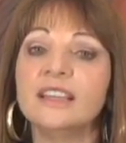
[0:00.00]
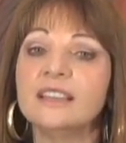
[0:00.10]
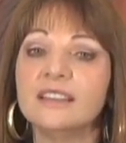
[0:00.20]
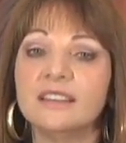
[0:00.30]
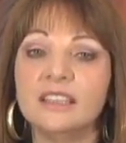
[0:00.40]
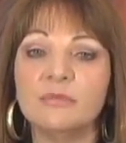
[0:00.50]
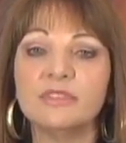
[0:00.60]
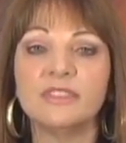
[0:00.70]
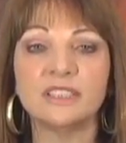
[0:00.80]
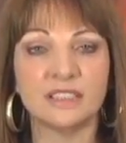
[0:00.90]
The theme
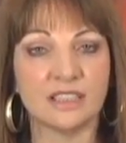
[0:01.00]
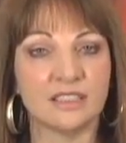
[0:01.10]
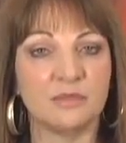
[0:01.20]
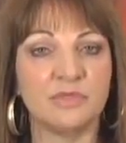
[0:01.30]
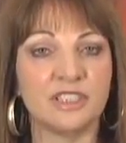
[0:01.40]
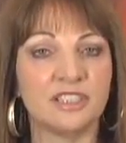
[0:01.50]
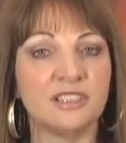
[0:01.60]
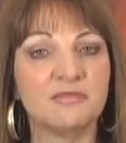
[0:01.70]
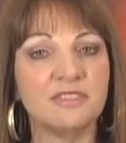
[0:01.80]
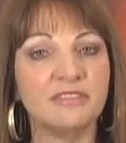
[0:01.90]
of this
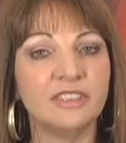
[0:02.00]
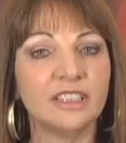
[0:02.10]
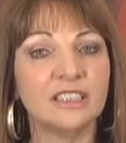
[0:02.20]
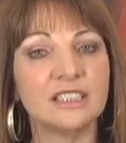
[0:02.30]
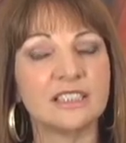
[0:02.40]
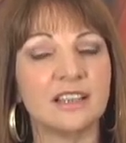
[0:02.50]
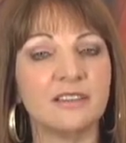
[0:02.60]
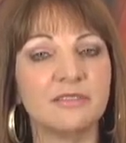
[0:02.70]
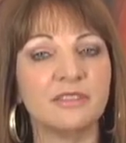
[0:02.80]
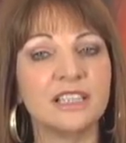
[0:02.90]
exhibition revealed
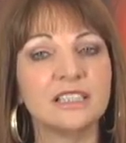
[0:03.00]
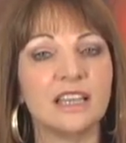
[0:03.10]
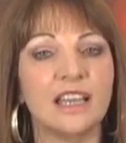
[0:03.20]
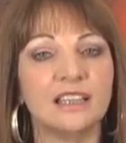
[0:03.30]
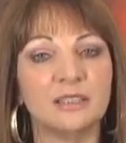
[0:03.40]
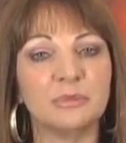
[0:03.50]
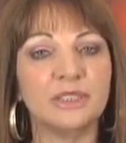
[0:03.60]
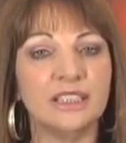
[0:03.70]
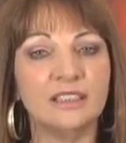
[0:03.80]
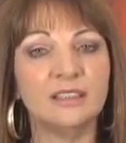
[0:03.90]
itself once I had
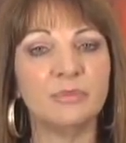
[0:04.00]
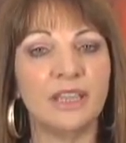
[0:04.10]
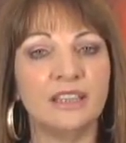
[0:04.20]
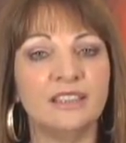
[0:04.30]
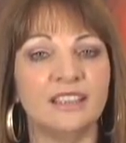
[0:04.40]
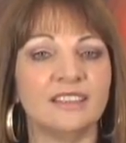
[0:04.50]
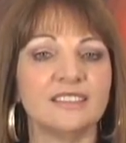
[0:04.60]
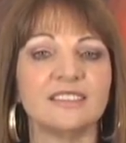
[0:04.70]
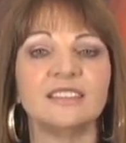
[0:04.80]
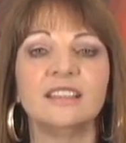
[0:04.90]
completed the
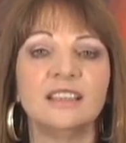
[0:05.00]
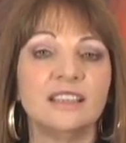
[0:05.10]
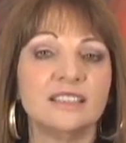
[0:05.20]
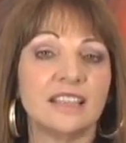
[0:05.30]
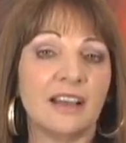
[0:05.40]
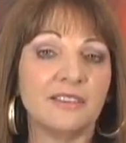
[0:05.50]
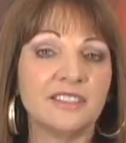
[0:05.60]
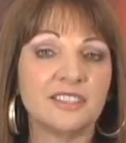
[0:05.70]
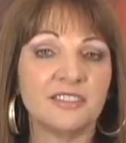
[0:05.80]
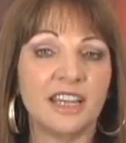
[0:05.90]
paintings.
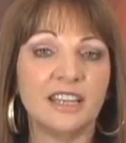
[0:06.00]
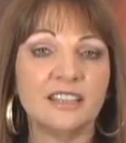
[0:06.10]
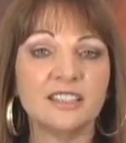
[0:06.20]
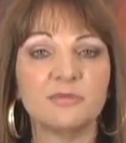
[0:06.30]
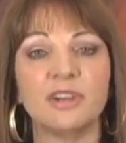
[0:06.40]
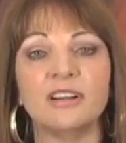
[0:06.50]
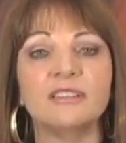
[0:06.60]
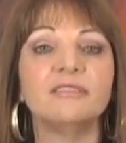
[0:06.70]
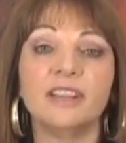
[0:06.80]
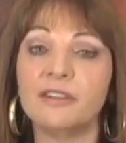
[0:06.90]
Sounds strange?
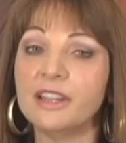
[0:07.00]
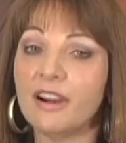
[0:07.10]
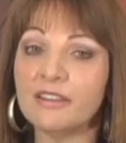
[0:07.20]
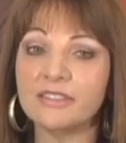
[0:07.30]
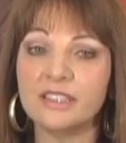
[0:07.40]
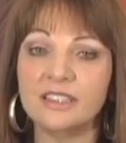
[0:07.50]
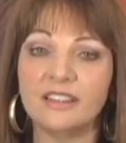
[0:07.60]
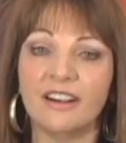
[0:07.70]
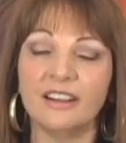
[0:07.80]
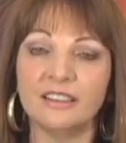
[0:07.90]
Well, very often in
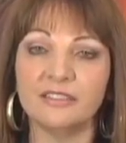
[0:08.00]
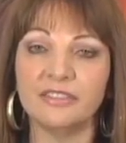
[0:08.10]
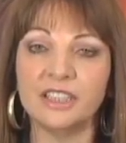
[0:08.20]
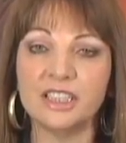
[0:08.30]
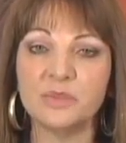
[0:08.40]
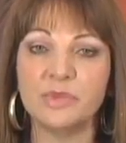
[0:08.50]
art, the finished